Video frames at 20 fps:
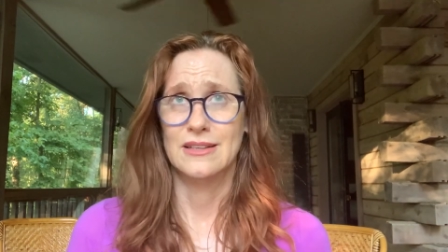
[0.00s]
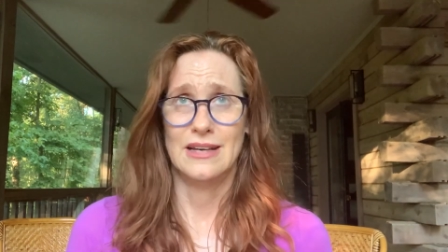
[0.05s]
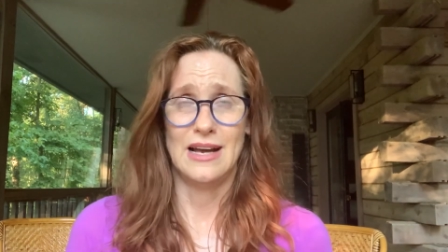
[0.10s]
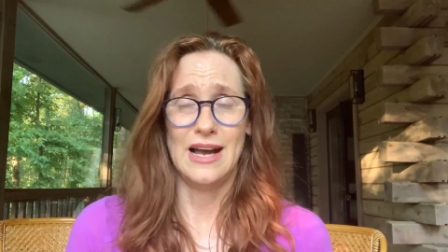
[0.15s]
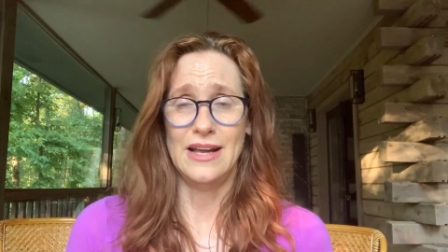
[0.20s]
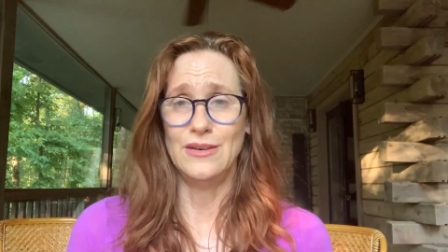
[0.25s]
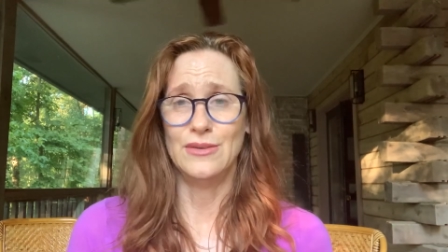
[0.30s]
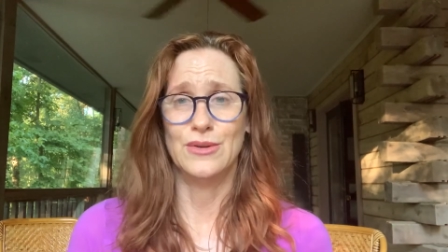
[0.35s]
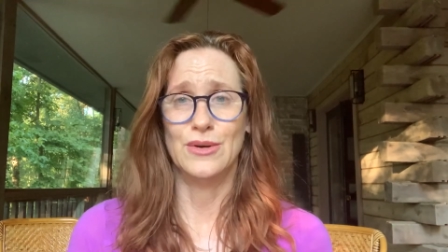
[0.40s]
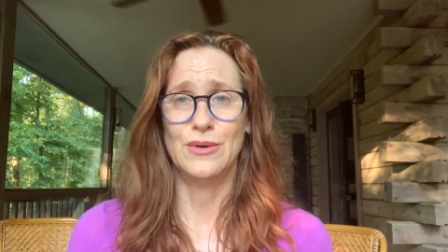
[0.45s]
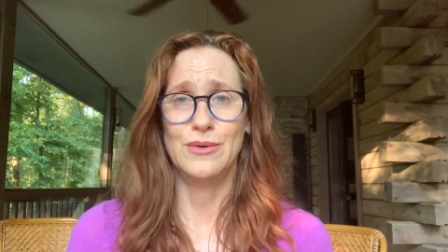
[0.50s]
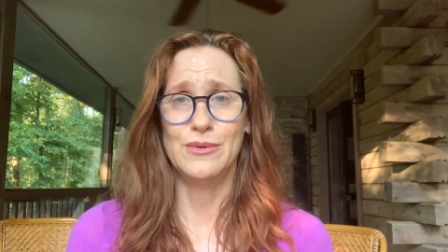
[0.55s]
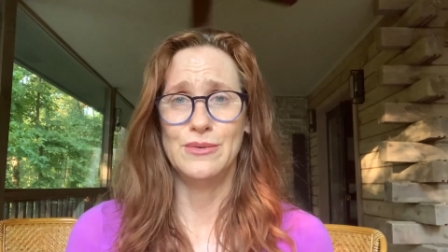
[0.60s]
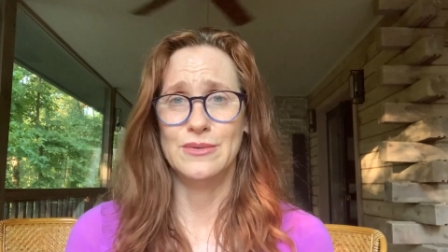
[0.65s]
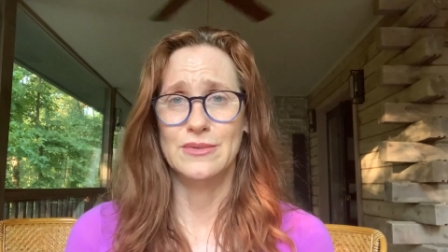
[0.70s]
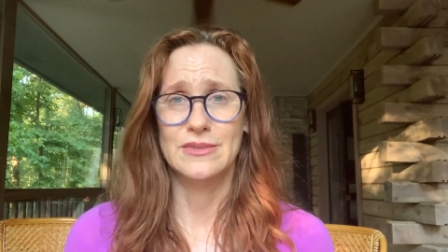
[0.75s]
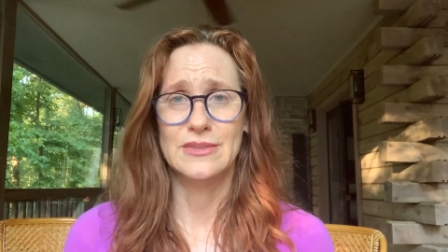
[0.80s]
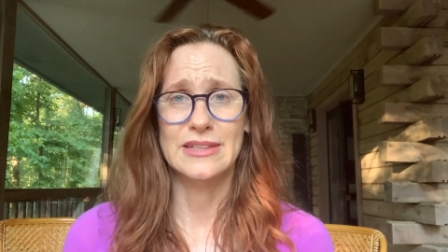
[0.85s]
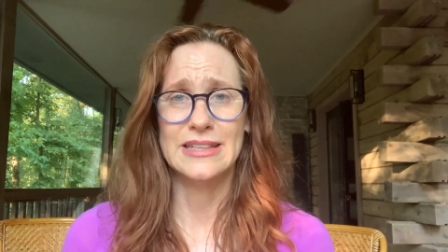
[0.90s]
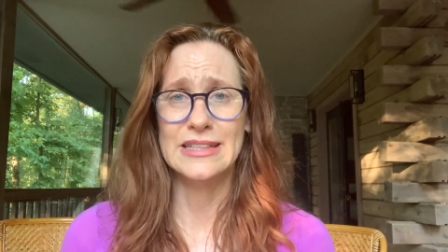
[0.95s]
I don't
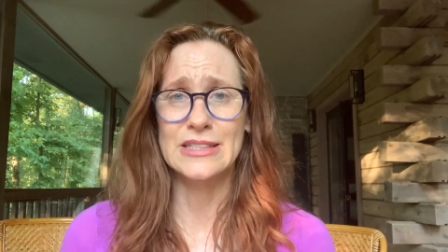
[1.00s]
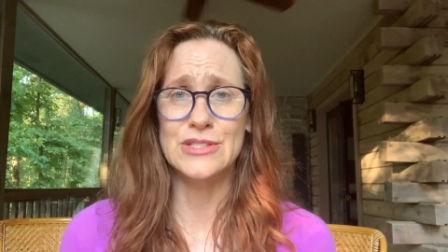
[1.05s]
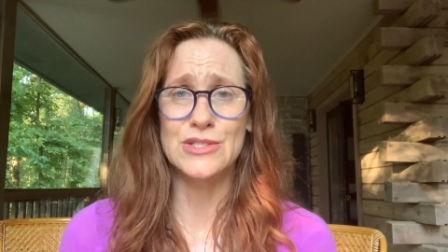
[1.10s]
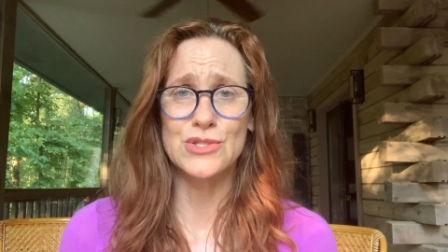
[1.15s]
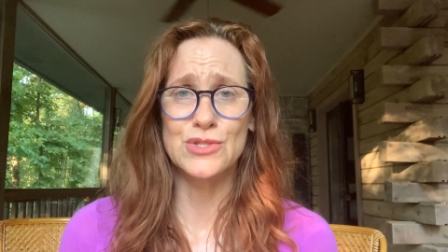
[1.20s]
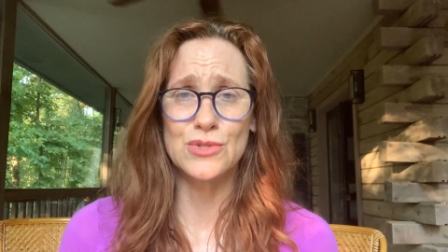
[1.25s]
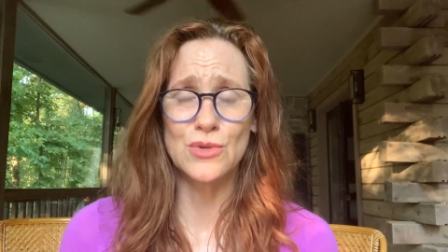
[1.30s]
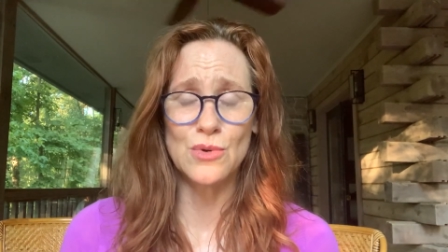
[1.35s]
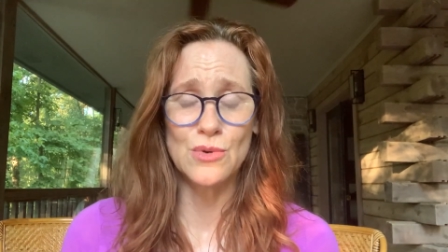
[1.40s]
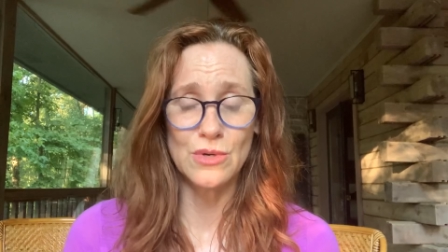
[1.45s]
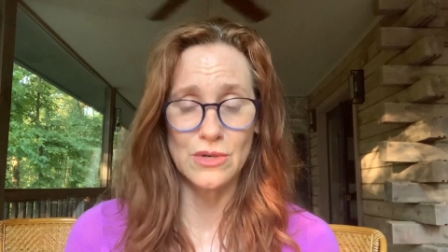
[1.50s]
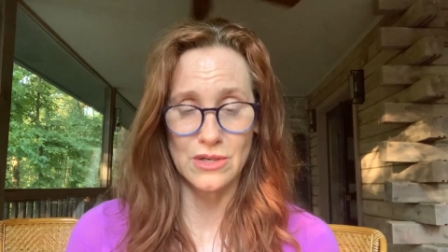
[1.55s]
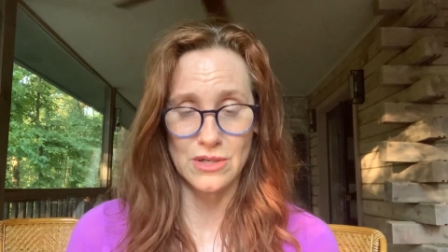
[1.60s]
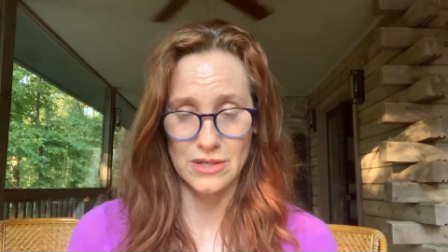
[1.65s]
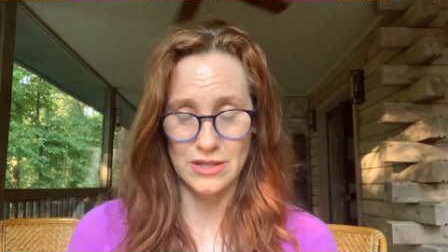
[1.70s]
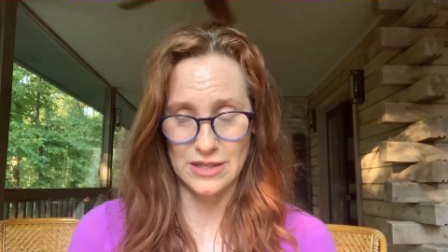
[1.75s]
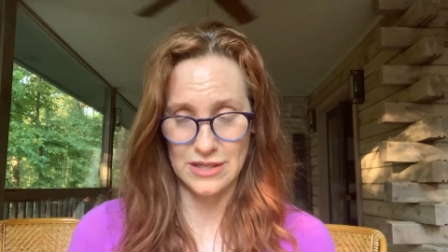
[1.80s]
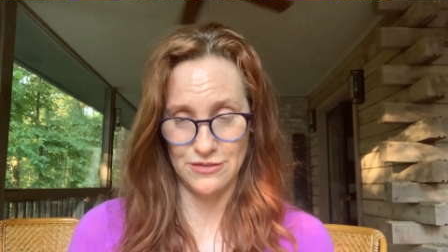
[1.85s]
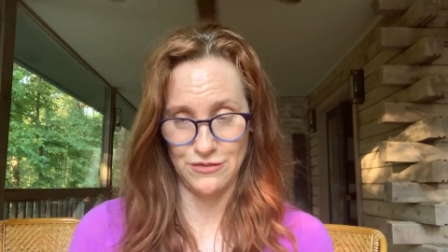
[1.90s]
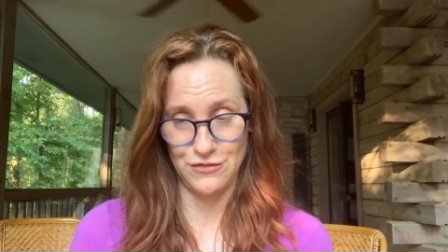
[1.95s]
know, in a
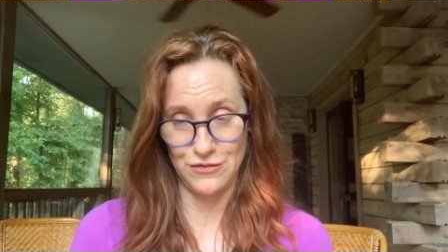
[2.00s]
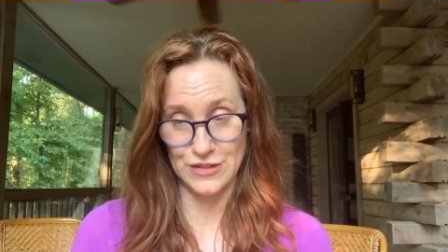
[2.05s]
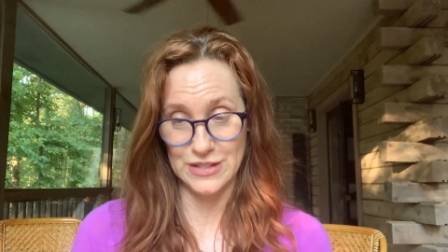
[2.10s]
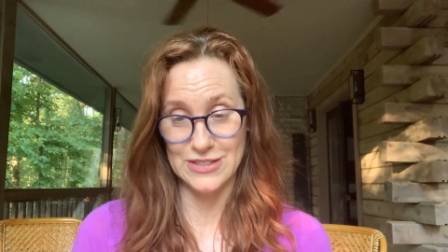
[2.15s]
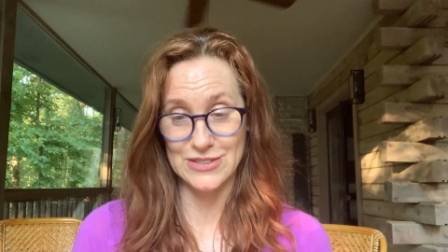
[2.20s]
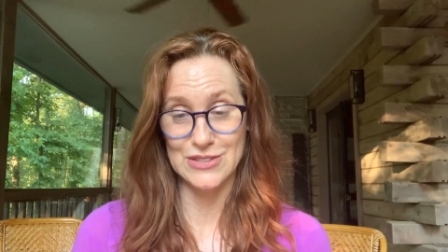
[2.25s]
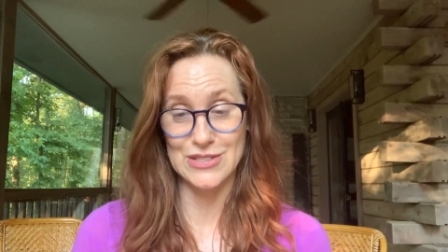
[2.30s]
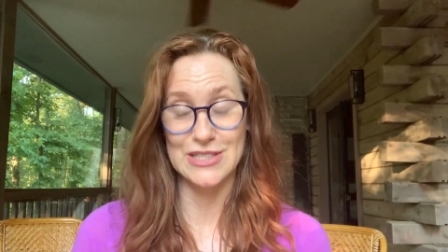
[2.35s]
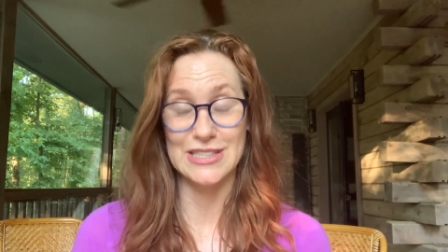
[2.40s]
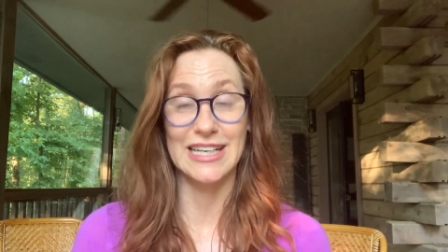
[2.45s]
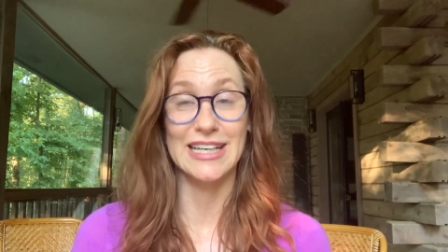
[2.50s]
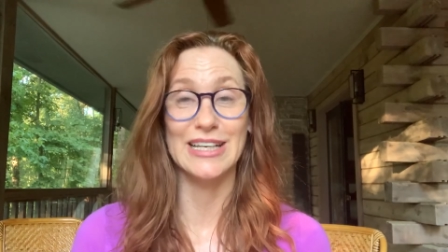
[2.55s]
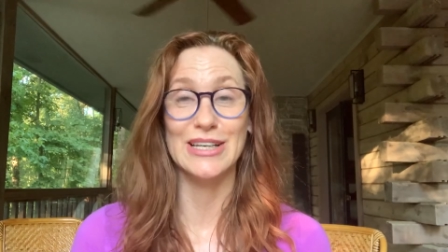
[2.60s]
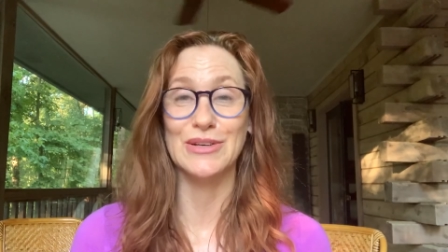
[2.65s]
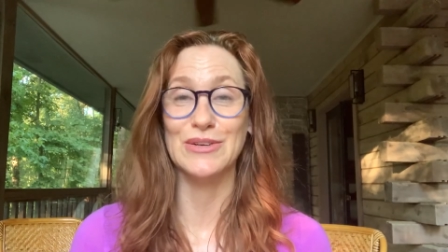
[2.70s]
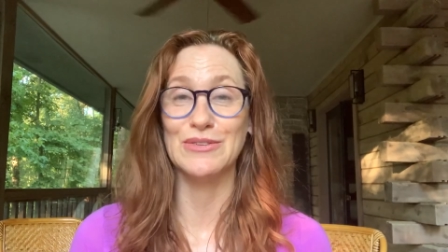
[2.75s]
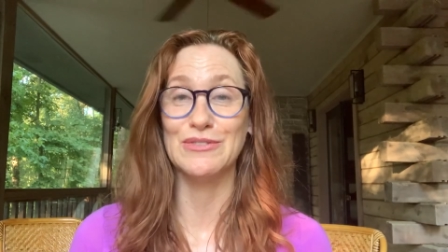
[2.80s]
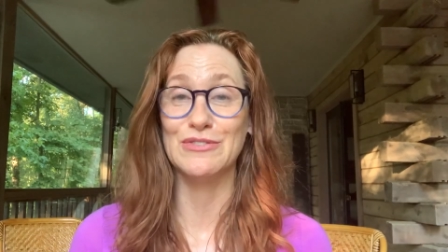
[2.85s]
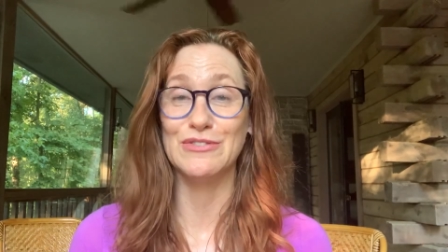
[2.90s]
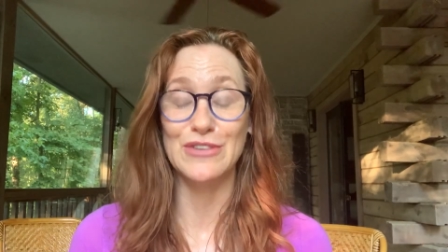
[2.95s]
store, and it feels like
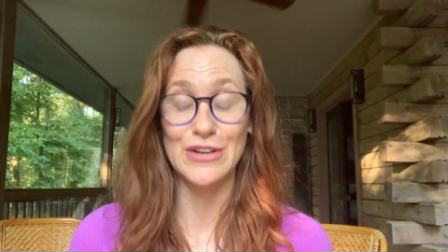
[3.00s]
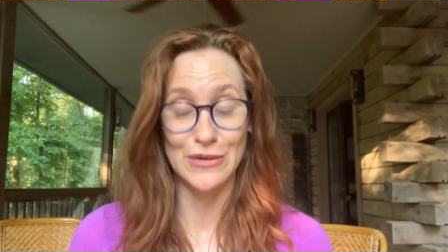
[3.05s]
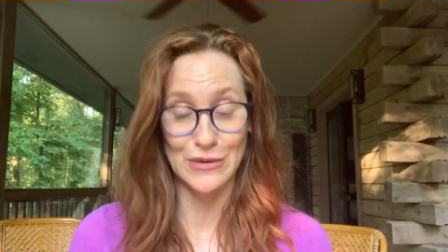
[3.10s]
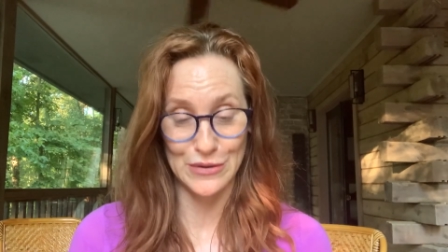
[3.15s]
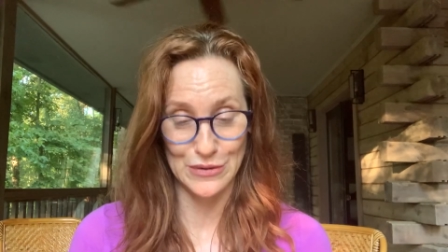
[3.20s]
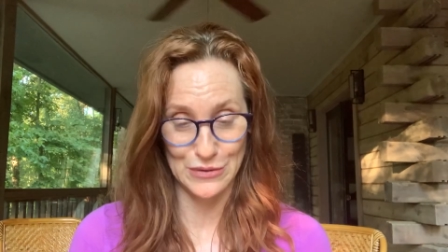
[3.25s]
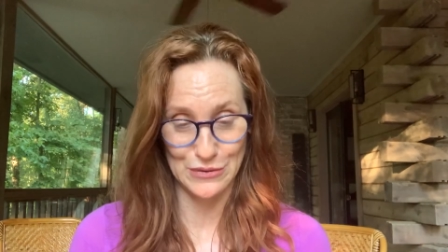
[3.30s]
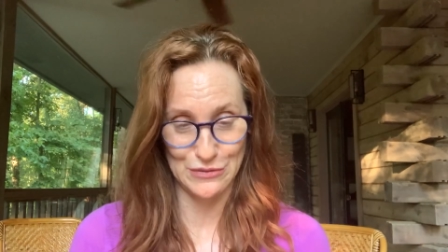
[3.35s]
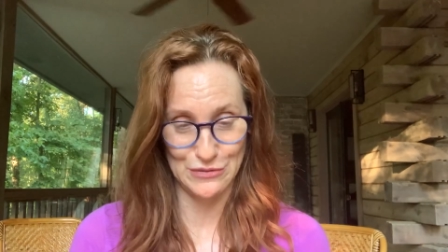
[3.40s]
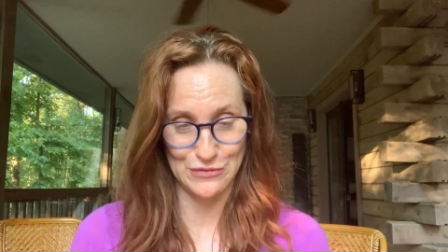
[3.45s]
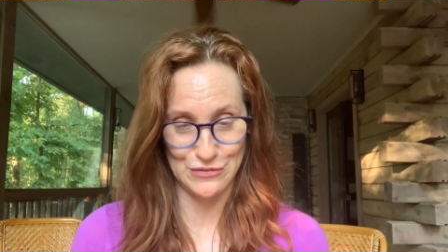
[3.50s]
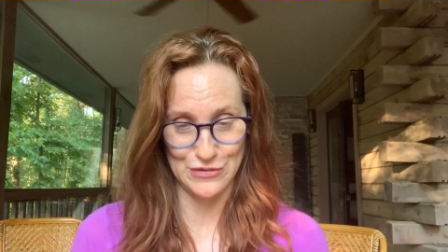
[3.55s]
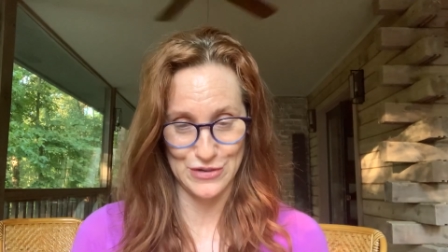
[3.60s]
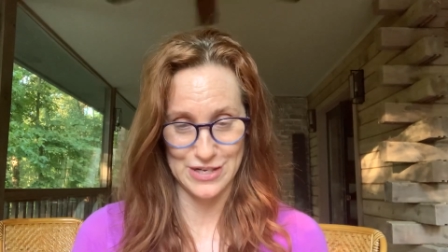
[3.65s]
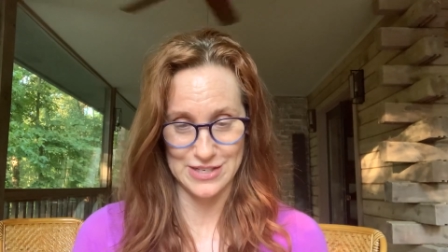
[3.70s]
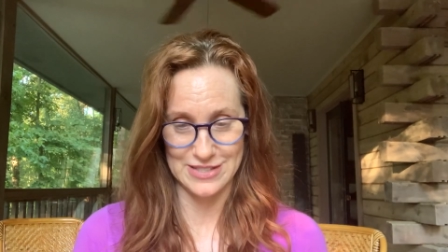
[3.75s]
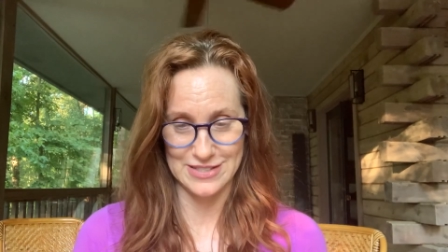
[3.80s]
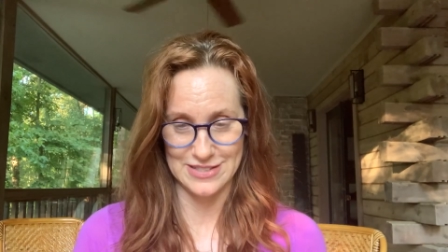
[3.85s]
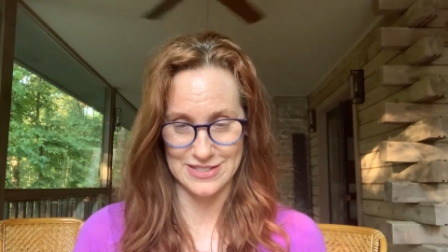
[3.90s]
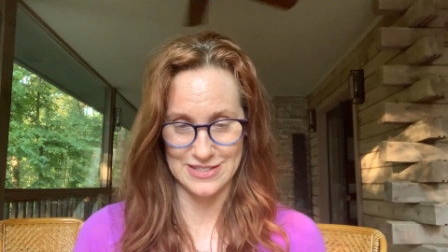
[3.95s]
you're very old
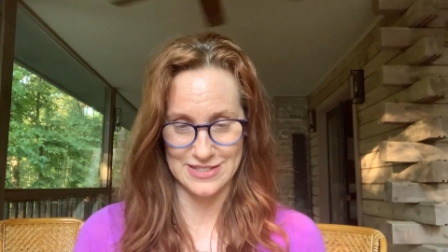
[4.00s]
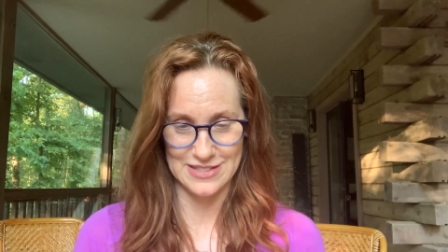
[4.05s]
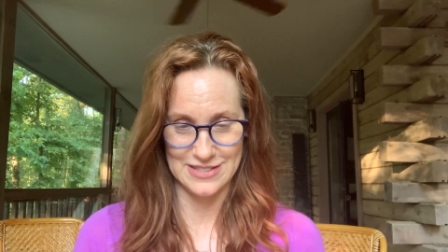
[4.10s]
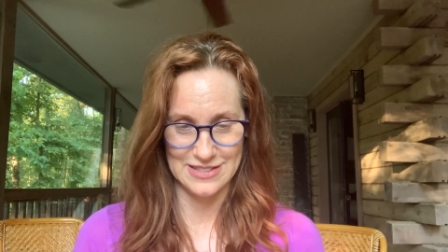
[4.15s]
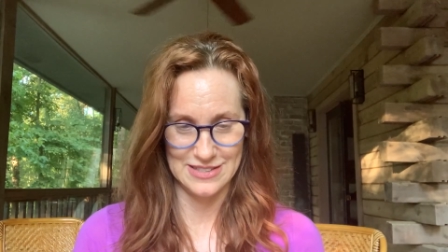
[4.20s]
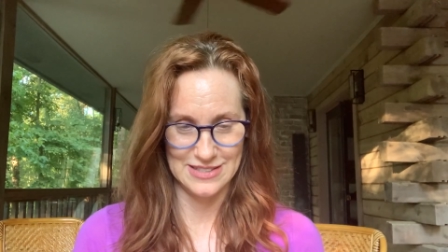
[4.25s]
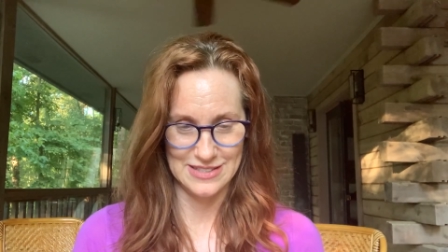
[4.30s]
friends.